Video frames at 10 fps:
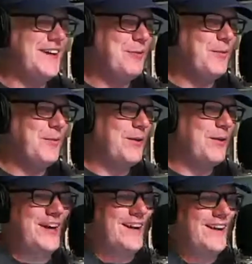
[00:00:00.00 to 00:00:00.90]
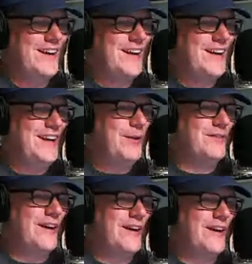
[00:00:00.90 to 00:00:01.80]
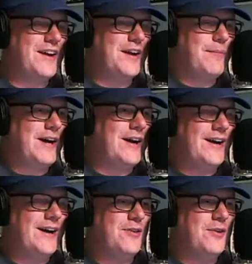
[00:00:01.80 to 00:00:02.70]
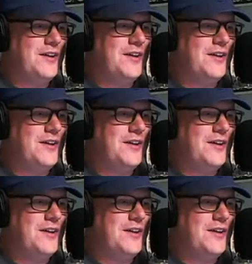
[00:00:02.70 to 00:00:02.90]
when we were in Missouri, and he was talking about how